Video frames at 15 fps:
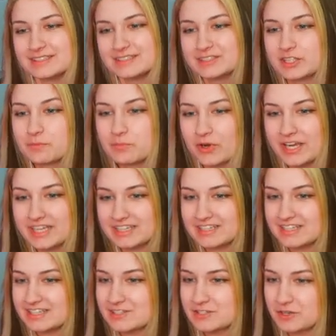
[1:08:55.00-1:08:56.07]
The brain
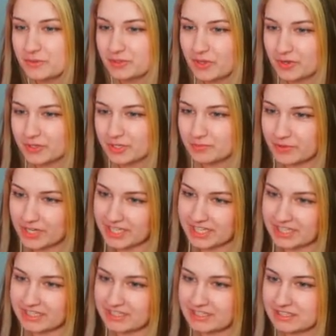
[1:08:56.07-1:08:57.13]
is no longer
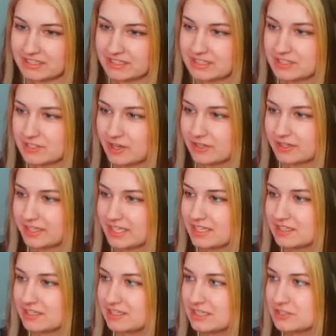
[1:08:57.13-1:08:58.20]
braining. It's not Link
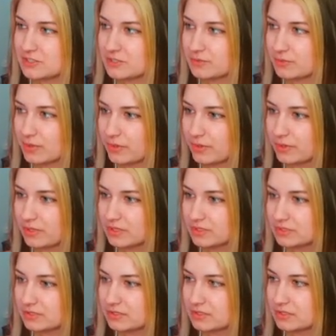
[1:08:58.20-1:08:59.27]
that needs to roll.
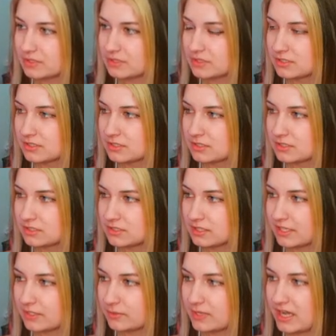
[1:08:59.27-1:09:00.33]

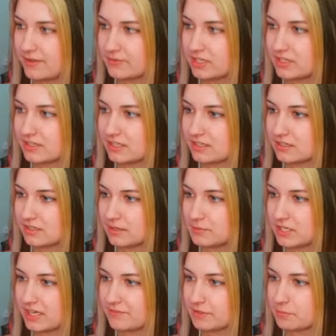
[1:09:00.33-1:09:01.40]
I don't have anything. I mean,
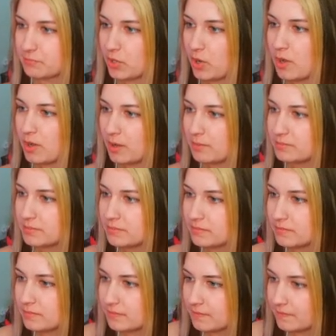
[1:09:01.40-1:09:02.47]
I have the bomb.
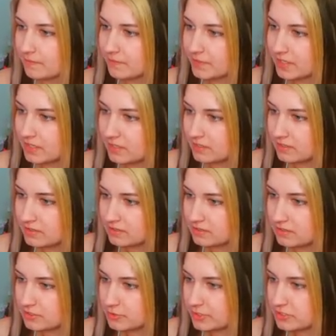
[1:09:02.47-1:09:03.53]

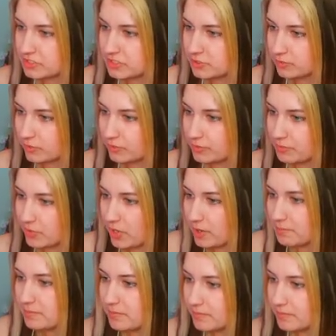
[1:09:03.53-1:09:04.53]
Do I just need to roll the bomb?